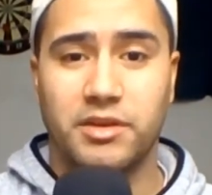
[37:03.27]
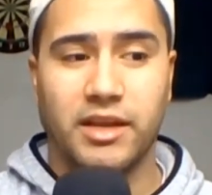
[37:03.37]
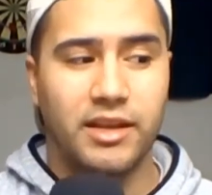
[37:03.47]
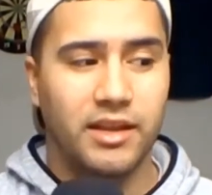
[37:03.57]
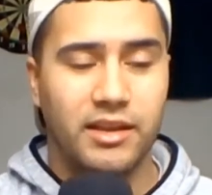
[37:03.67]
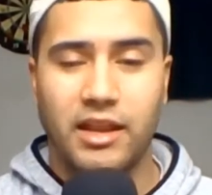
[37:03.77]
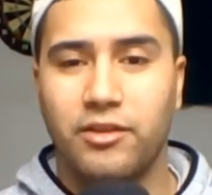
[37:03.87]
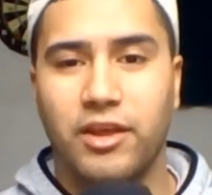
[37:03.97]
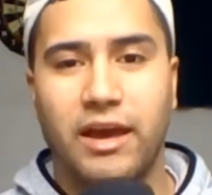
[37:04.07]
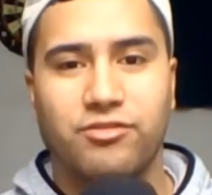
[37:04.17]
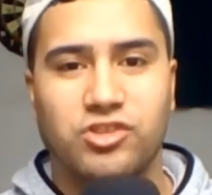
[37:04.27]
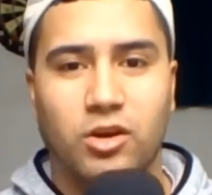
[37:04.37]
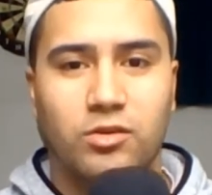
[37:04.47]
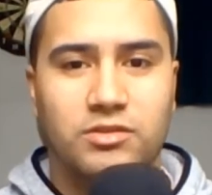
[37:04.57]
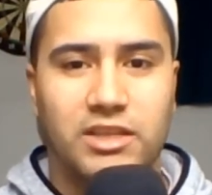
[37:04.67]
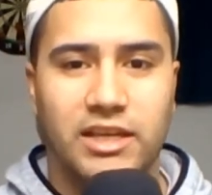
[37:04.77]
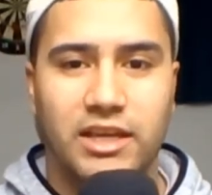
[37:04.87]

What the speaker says: and then they shows like,